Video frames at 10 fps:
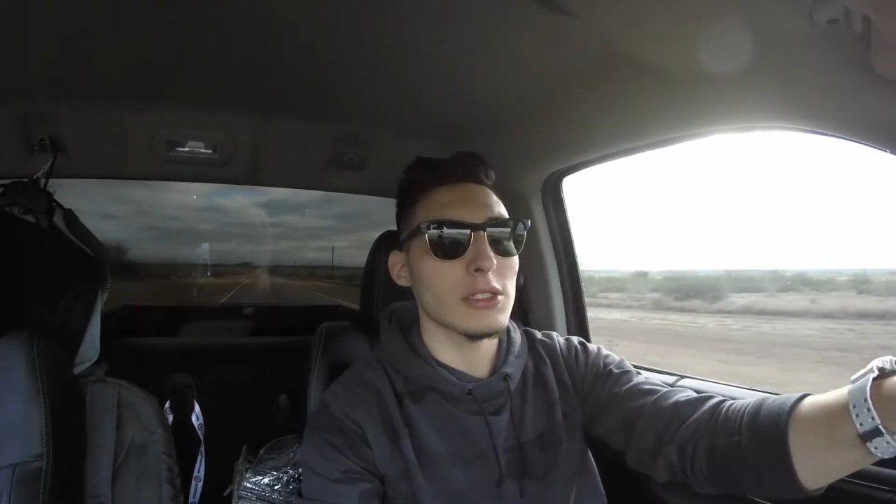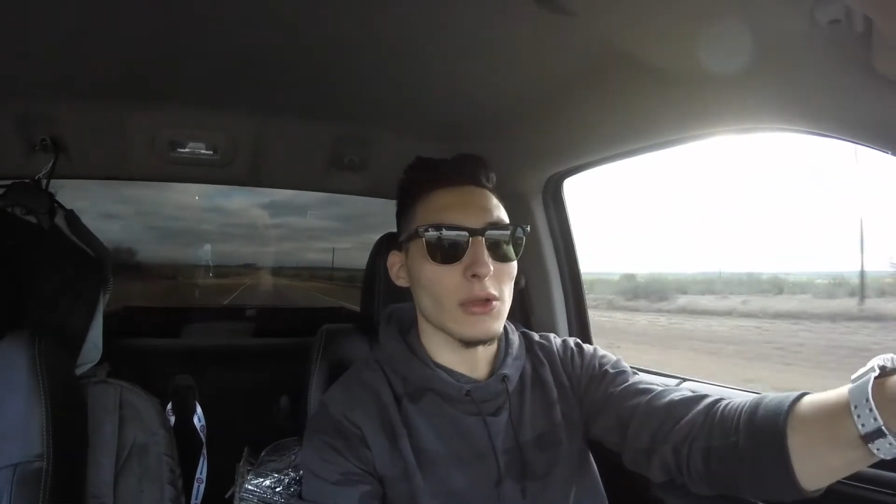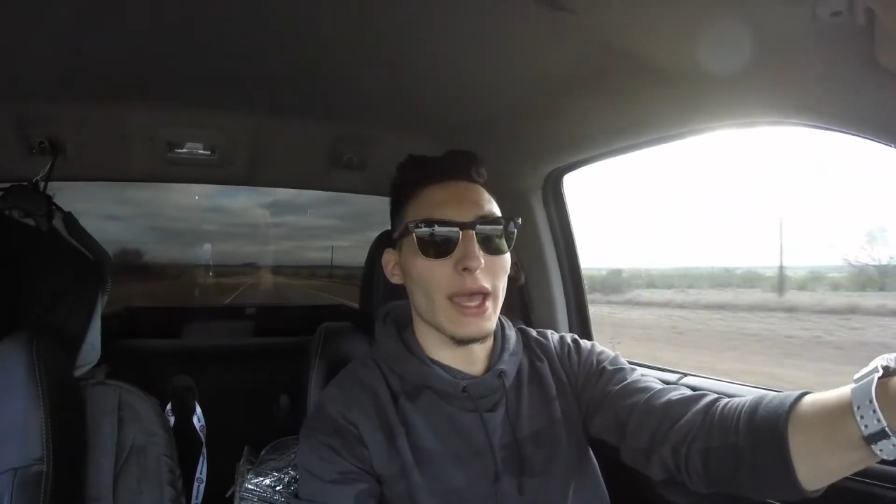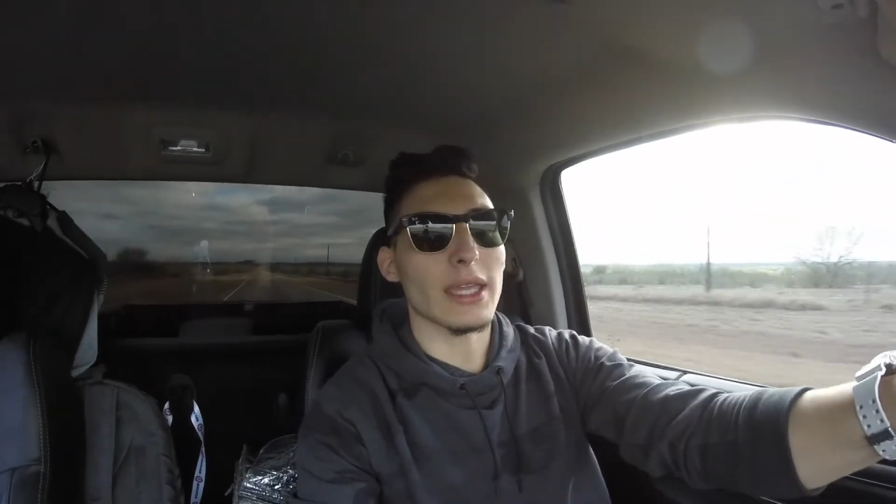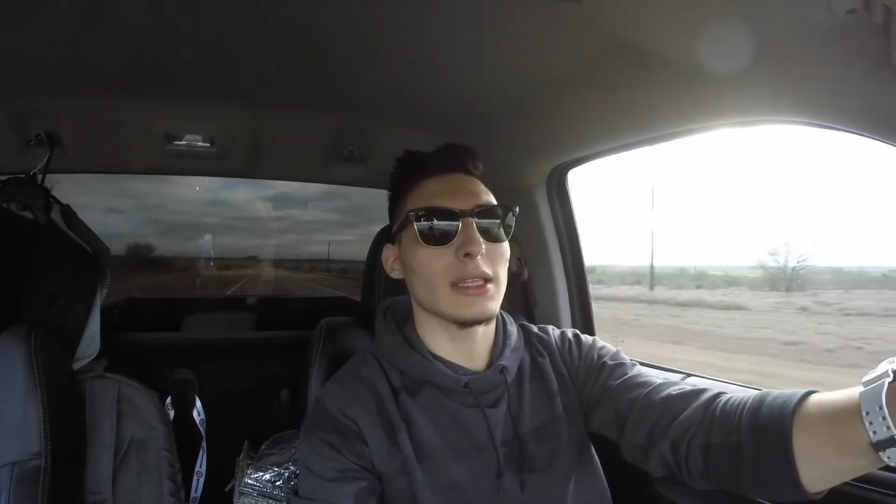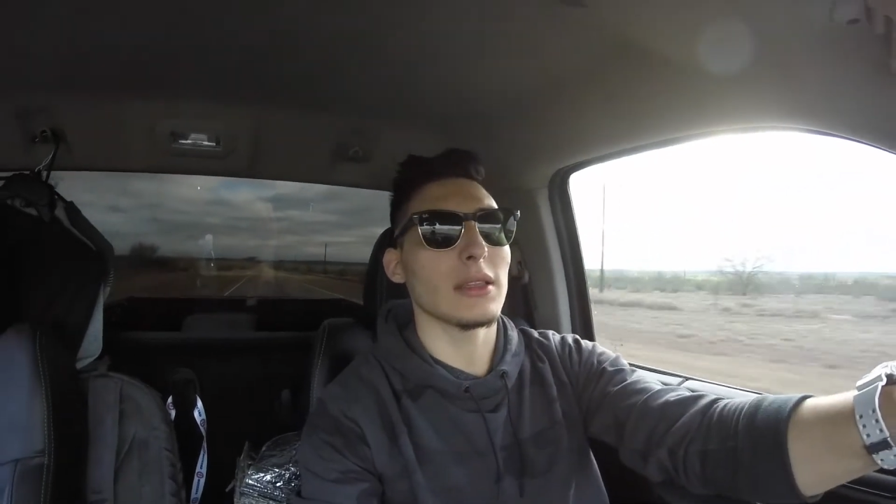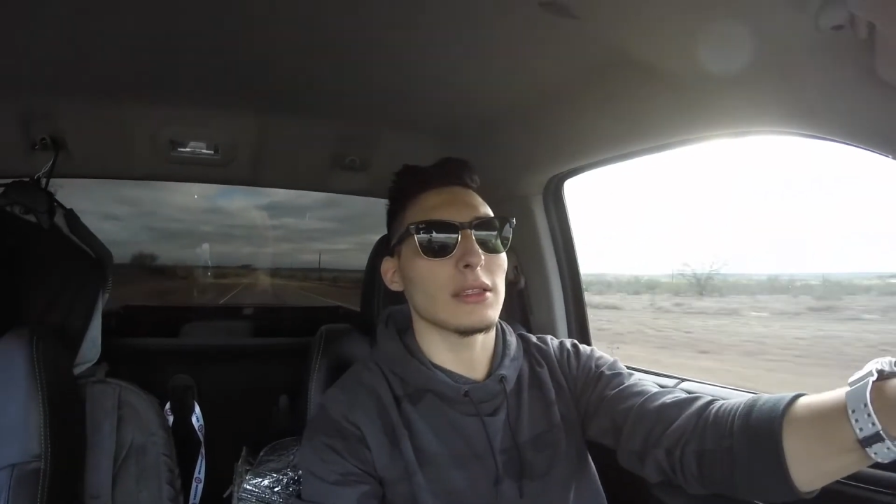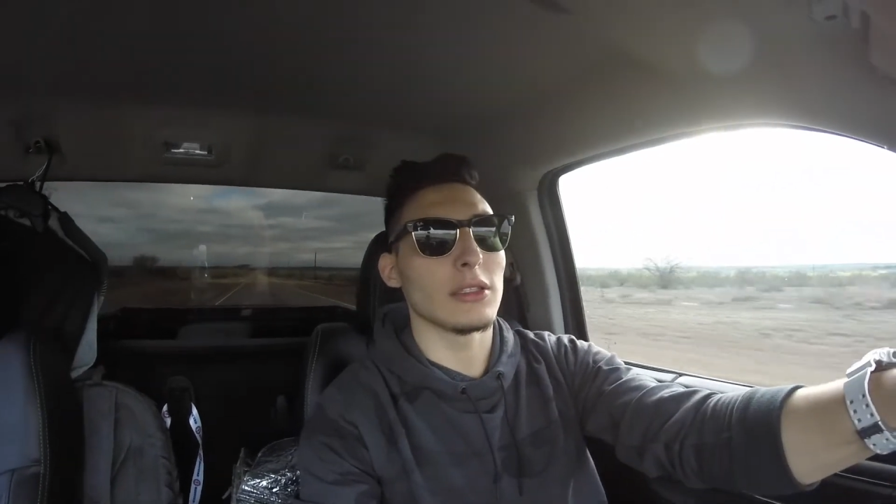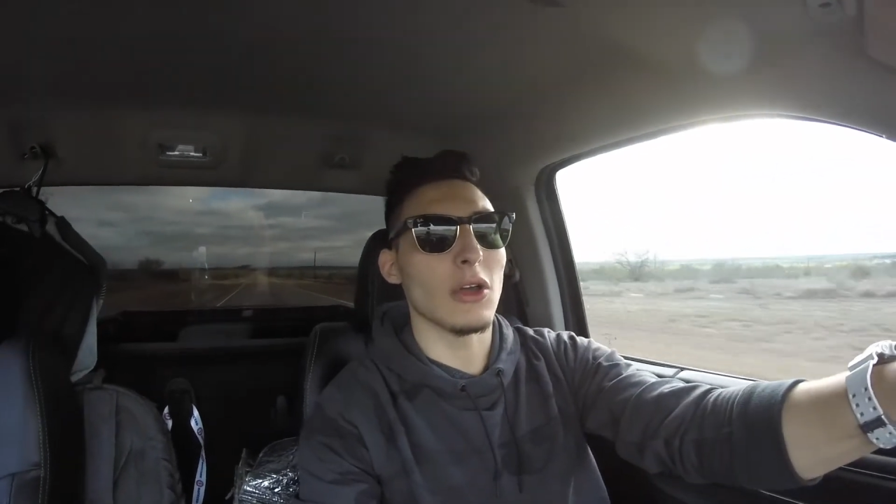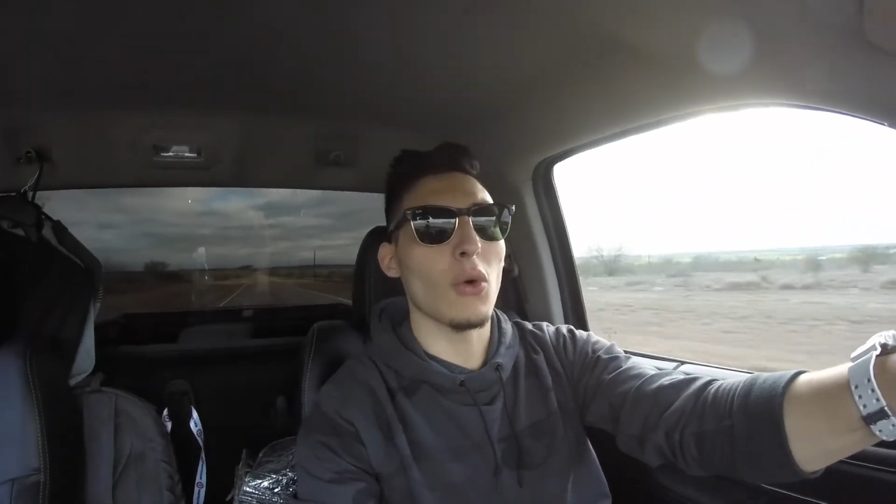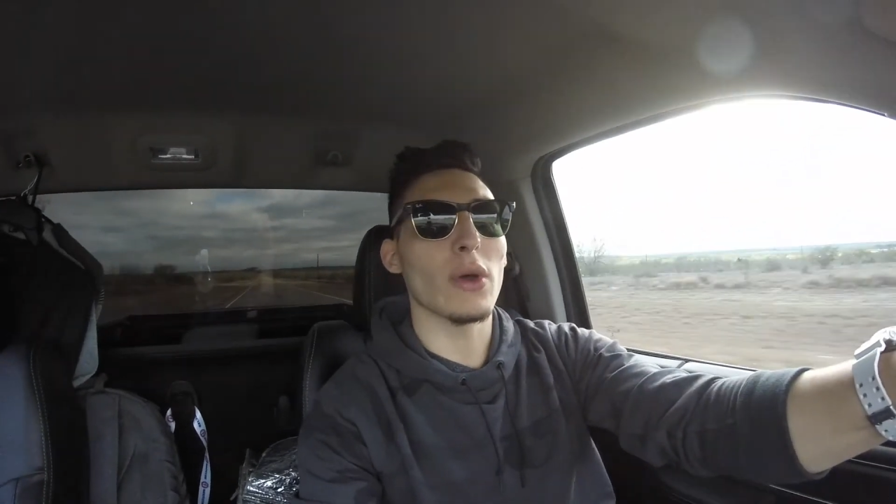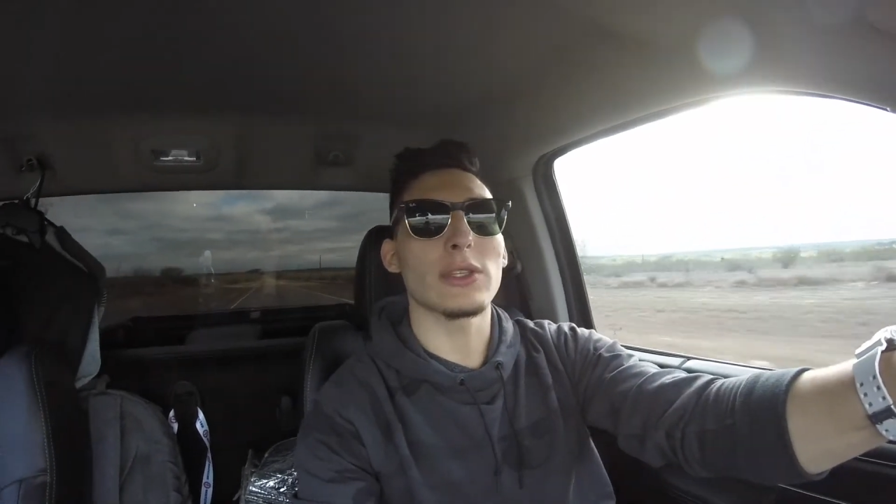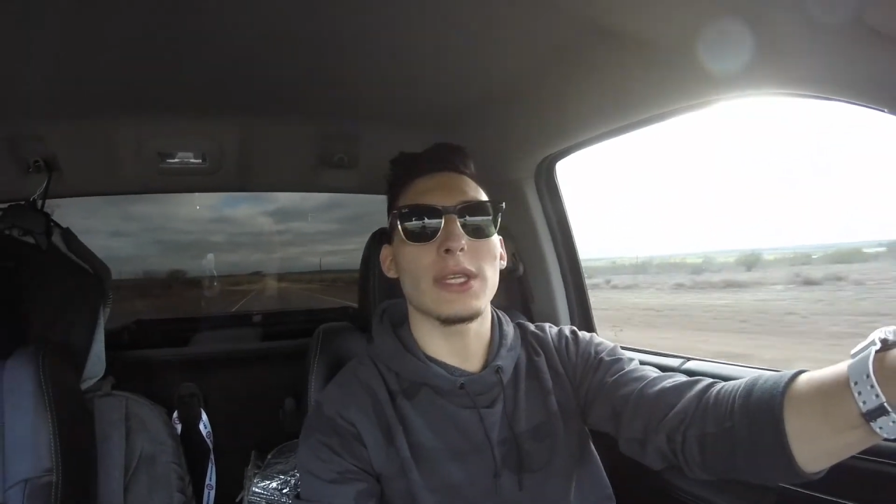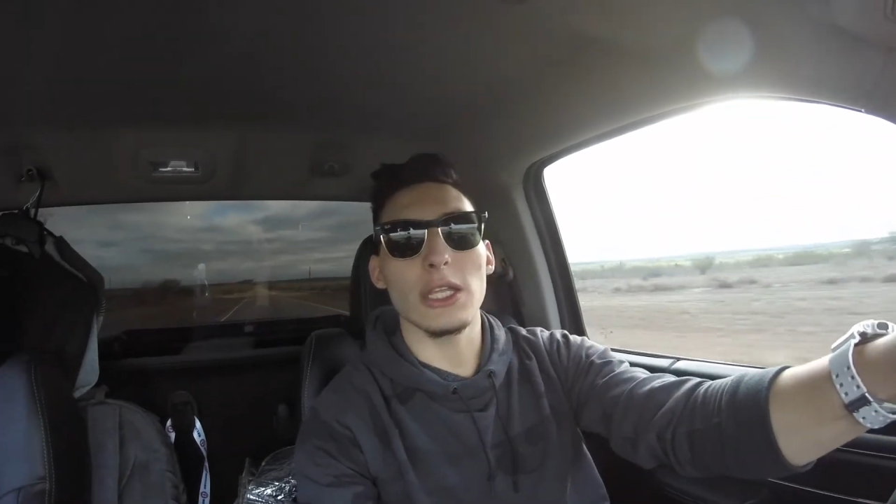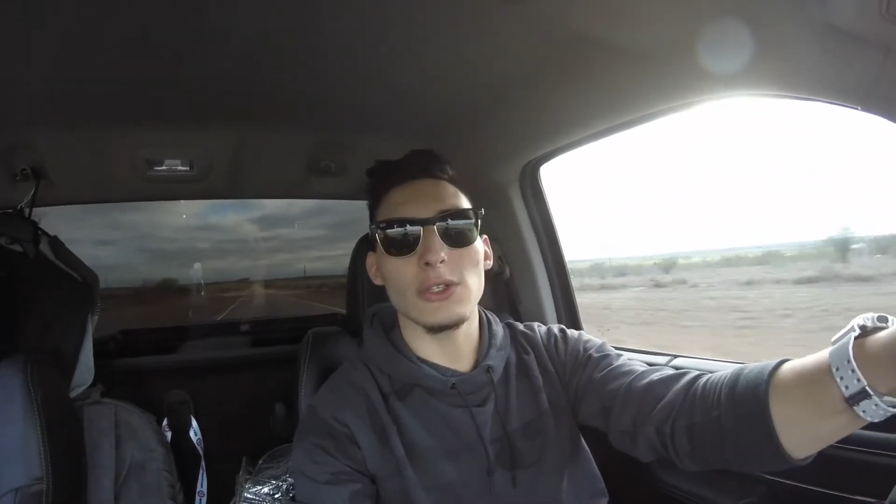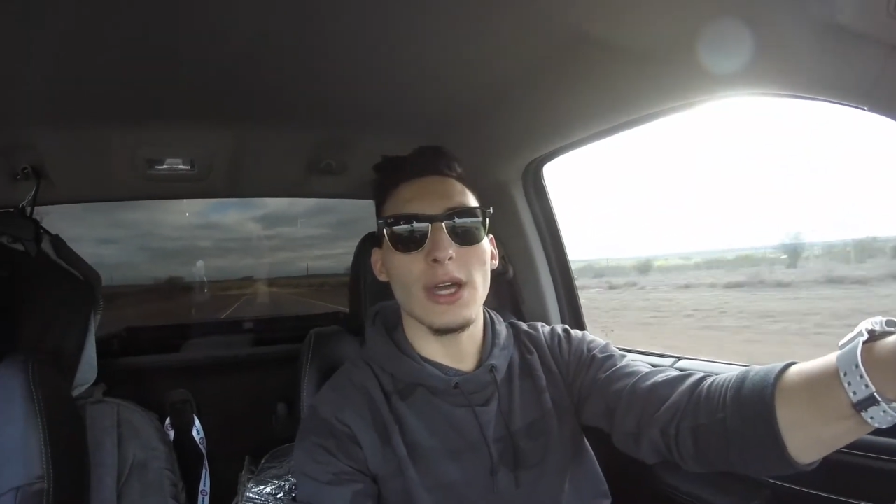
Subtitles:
so I can know what to get